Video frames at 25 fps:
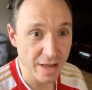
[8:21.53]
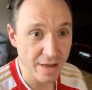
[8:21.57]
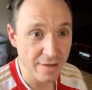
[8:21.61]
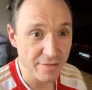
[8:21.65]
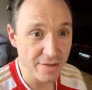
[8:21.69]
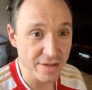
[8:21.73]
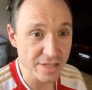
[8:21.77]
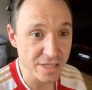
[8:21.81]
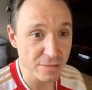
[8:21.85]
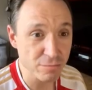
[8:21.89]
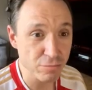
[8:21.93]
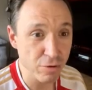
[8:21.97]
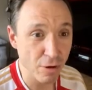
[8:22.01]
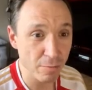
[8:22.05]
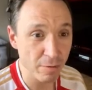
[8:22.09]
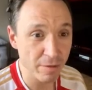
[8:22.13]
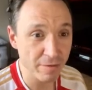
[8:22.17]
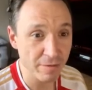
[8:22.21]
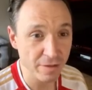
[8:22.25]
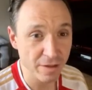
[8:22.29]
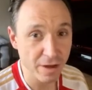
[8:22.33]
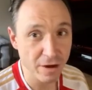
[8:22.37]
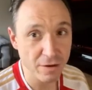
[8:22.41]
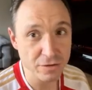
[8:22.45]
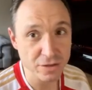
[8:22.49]
This is probably
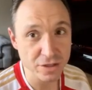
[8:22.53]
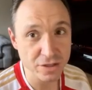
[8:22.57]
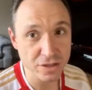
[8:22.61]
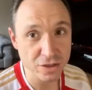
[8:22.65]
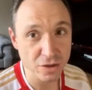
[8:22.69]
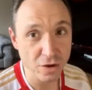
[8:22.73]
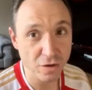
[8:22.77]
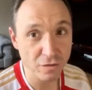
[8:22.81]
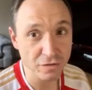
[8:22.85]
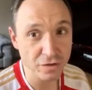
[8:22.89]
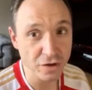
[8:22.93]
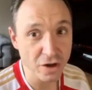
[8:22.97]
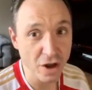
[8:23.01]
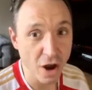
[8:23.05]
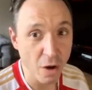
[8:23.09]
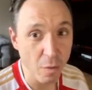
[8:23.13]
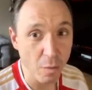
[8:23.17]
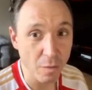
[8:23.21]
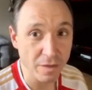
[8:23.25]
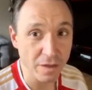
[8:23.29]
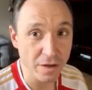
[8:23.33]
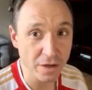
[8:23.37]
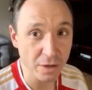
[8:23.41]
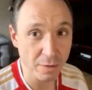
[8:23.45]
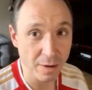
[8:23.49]
for those that sort of know what
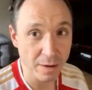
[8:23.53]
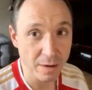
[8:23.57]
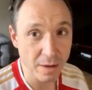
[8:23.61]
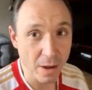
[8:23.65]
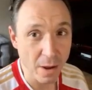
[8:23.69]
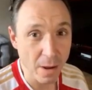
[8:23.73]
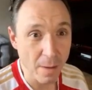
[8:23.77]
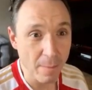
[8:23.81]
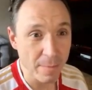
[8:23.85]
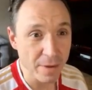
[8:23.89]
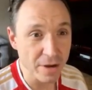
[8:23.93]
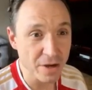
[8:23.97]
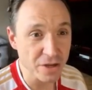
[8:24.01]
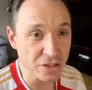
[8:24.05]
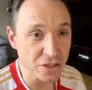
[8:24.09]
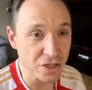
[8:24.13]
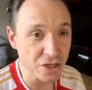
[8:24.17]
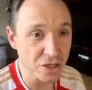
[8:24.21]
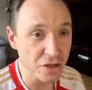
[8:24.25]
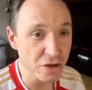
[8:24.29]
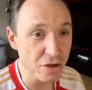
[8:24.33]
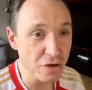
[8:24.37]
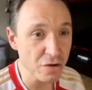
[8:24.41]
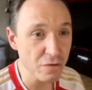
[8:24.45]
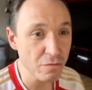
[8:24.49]
they're doing, because you
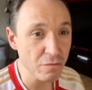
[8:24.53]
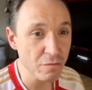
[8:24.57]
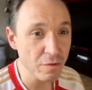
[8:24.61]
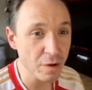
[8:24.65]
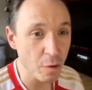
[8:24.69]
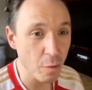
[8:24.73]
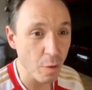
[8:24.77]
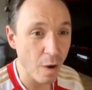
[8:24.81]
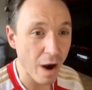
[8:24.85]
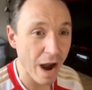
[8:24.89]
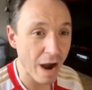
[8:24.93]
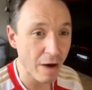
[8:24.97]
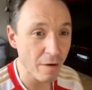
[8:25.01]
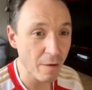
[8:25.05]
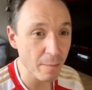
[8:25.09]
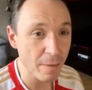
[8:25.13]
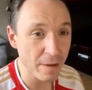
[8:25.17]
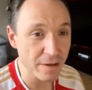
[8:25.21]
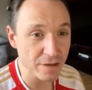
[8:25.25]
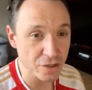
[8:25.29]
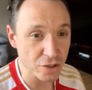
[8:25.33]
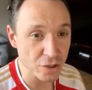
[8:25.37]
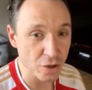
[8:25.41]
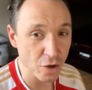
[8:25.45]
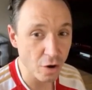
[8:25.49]
do require a
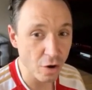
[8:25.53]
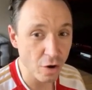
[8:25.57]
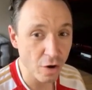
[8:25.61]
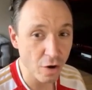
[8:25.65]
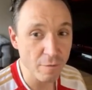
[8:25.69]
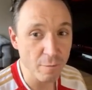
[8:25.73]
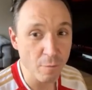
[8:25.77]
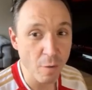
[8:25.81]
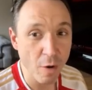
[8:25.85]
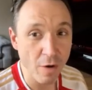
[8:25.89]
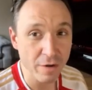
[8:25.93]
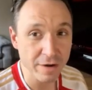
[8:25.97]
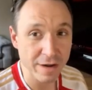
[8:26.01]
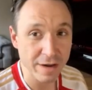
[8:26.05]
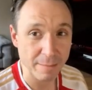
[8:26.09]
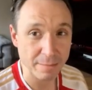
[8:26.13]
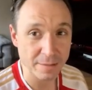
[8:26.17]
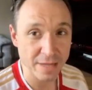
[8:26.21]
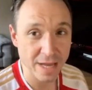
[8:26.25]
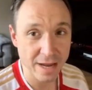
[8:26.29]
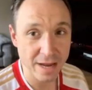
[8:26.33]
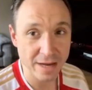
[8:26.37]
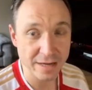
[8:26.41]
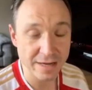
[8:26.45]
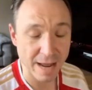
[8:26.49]
bit sort of more
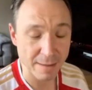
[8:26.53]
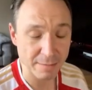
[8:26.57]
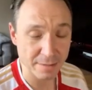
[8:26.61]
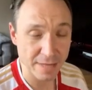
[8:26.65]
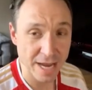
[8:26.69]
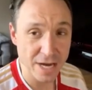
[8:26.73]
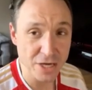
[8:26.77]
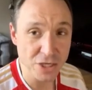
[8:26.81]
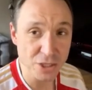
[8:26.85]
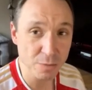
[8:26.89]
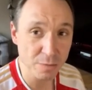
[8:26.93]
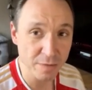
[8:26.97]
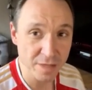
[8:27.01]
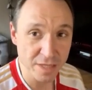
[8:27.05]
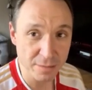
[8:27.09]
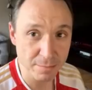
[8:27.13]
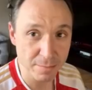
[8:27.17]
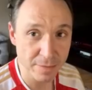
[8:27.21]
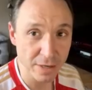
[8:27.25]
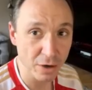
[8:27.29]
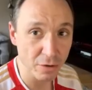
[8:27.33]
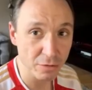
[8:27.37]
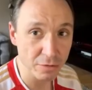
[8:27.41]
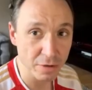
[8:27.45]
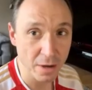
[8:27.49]
adaptation with this
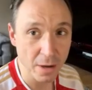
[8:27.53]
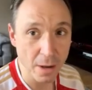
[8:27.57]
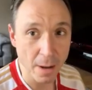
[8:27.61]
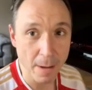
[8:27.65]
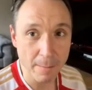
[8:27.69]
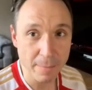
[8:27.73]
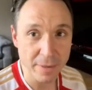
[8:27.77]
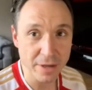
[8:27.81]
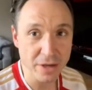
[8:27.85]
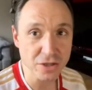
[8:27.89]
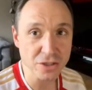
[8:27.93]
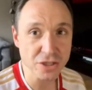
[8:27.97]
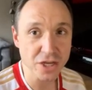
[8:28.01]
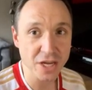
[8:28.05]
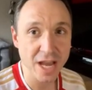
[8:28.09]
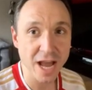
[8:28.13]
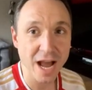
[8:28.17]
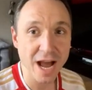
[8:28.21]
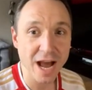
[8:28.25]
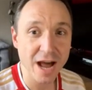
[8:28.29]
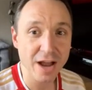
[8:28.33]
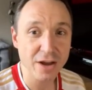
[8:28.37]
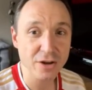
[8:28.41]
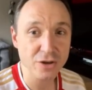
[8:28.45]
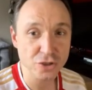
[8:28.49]
build, because you
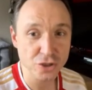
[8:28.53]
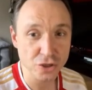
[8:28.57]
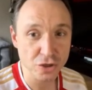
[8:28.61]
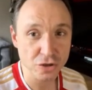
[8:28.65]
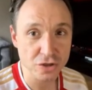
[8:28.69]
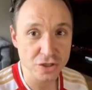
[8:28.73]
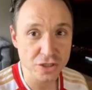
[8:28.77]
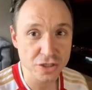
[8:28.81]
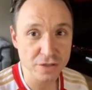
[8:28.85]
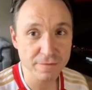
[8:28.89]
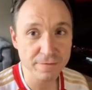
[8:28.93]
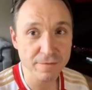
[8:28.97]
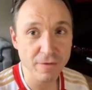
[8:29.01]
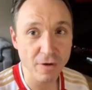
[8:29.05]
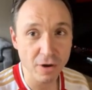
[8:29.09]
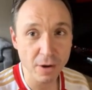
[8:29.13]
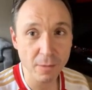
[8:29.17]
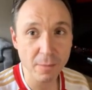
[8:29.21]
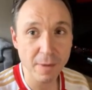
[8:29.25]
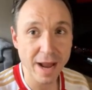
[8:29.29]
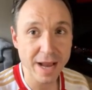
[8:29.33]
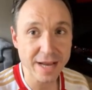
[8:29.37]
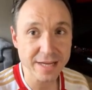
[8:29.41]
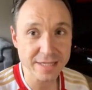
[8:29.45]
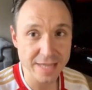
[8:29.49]
can't just follow
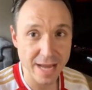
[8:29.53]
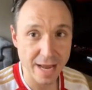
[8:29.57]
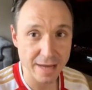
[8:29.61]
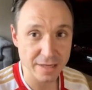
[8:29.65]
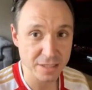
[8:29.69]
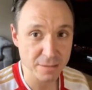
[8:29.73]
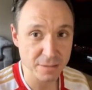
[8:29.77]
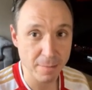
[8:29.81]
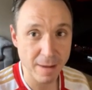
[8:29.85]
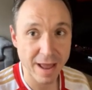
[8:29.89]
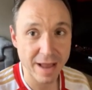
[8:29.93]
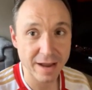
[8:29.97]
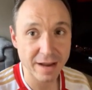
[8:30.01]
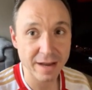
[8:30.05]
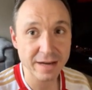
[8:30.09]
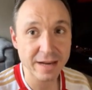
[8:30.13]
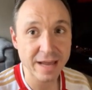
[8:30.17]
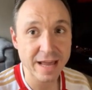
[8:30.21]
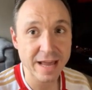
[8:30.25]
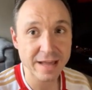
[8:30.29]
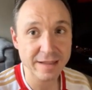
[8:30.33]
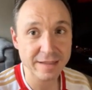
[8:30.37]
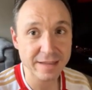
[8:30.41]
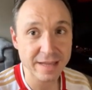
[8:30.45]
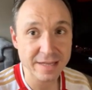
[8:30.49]
my exact spec and
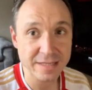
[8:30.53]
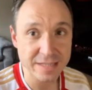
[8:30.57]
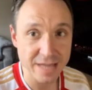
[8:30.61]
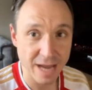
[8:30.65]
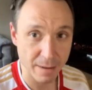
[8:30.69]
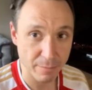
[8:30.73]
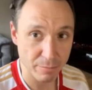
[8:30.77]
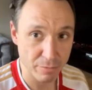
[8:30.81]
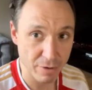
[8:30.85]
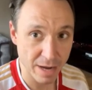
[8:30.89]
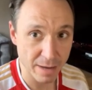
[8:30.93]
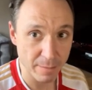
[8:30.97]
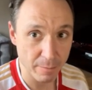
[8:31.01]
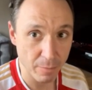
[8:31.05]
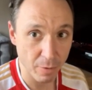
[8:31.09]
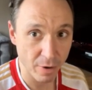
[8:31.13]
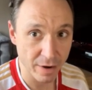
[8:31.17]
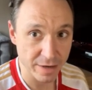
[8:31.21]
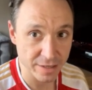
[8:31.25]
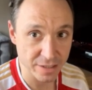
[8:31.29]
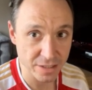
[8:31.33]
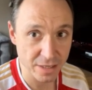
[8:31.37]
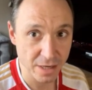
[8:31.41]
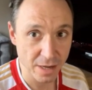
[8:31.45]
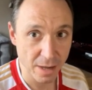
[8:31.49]
hit the exact
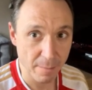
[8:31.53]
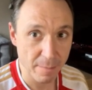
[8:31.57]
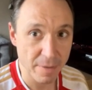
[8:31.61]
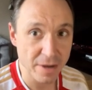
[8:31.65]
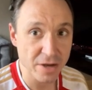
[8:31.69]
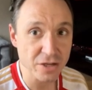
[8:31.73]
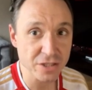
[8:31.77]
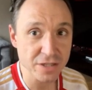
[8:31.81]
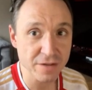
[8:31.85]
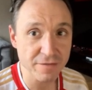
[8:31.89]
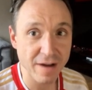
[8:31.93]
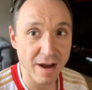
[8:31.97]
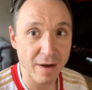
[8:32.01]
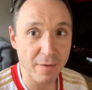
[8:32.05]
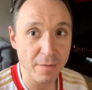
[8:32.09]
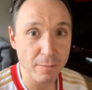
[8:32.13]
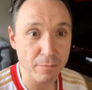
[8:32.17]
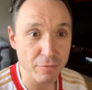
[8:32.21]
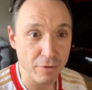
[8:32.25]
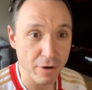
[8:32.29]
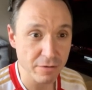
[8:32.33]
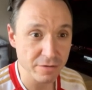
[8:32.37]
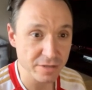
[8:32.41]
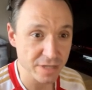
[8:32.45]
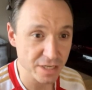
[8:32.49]
breakpoints because of how the
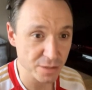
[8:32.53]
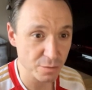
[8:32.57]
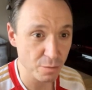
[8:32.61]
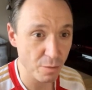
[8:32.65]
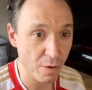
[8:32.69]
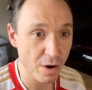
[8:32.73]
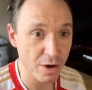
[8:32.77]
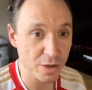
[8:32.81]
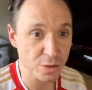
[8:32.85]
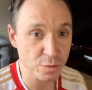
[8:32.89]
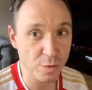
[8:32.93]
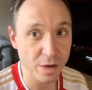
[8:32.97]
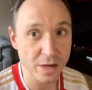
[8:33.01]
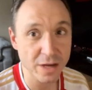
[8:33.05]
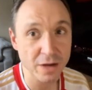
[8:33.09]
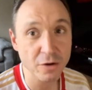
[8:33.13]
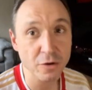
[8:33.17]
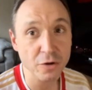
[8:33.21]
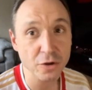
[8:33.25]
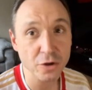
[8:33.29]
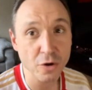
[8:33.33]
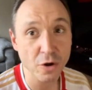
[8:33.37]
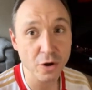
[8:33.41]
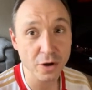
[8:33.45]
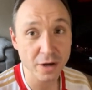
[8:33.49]
process works, where
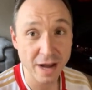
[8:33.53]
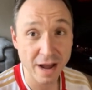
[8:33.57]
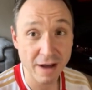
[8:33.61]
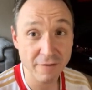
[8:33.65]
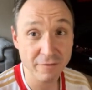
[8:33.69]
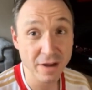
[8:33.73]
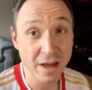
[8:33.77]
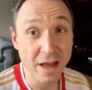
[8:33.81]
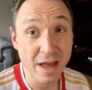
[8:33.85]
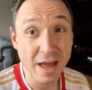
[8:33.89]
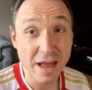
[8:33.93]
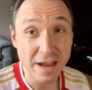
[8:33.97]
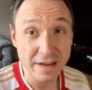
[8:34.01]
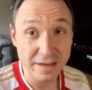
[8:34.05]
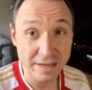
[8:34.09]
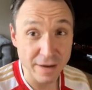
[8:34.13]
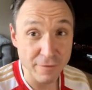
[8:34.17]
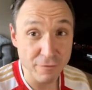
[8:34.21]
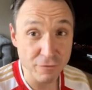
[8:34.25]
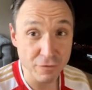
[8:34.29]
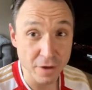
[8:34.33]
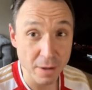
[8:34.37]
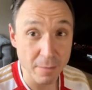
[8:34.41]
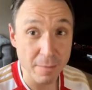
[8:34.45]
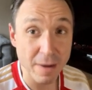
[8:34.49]
you're going to have
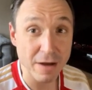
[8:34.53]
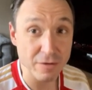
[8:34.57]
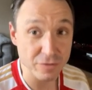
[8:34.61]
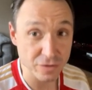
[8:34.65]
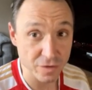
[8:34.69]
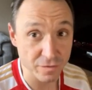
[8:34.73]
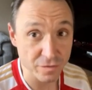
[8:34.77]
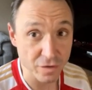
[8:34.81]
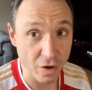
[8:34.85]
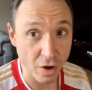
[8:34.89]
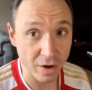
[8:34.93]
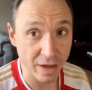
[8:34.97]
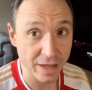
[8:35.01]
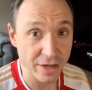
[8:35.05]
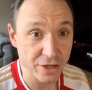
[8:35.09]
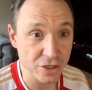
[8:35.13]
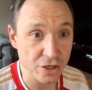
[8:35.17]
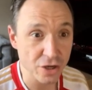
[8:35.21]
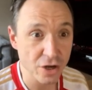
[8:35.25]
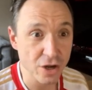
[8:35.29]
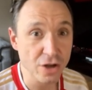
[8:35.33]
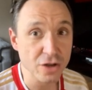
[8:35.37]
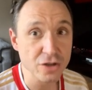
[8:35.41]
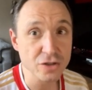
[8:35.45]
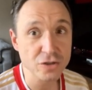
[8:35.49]
different amounts of knowledge,
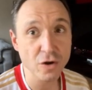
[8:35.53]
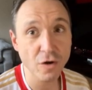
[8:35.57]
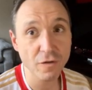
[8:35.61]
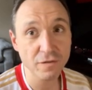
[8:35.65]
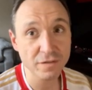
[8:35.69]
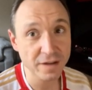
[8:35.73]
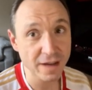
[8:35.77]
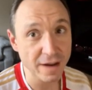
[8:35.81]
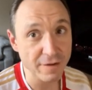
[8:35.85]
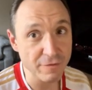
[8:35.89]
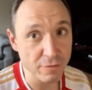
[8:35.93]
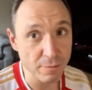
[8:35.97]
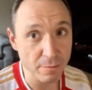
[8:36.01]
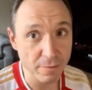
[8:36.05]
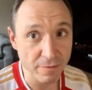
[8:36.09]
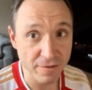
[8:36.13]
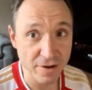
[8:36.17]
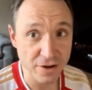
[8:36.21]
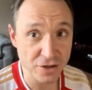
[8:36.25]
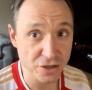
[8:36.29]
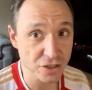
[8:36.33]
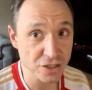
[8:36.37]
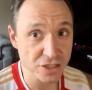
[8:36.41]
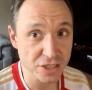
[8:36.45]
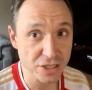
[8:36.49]
sort of different
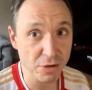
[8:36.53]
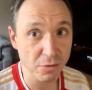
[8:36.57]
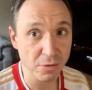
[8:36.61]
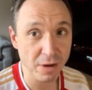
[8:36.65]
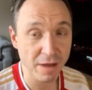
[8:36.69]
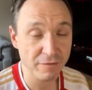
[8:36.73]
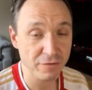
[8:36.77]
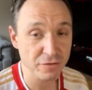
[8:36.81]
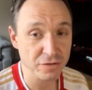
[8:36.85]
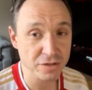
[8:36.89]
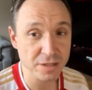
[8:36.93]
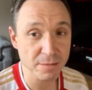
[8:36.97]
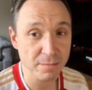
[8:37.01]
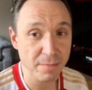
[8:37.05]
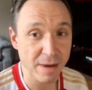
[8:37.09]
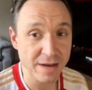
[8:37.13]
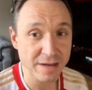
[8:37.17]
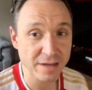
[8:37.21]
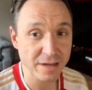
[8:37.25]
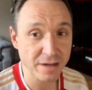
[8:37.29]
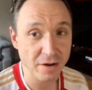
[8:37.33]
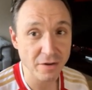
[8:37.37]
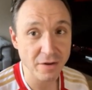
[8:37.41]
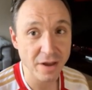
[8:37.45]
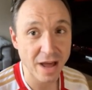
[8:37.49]
profession skill levels
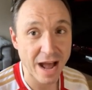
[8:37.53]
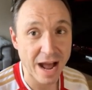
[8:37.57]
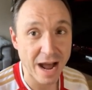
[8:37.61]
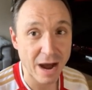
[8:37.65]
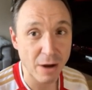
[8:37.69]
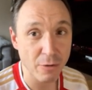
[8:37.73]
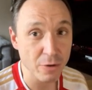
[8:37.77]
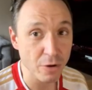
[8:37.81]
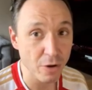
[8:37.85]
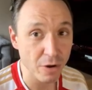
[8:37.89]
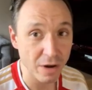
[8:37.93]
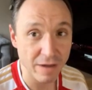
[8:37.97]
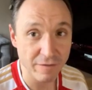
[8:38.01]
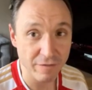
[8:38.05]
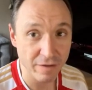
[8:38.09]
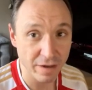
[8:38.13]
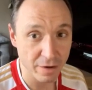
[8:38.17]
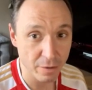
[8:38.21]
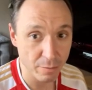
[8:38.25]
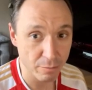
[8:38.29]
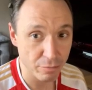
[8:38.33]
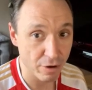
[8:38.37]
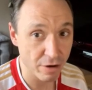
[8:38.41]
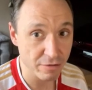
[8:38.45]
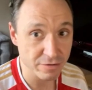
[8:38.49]
depending on how your leveling
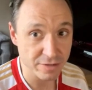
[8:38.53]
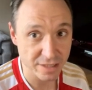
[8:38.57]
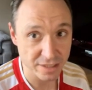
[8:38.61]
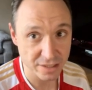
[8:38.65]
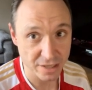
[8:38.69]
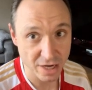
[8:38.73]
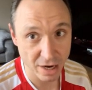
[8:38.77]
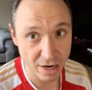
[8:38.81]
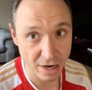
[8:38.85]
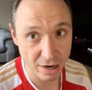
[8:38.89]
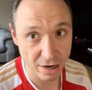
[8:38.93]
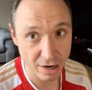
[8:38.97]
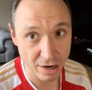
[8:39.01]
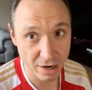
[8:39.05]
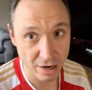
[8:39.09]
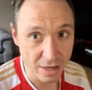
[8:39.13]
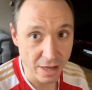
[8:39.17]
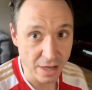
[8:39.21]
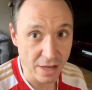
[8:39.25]
up process goes.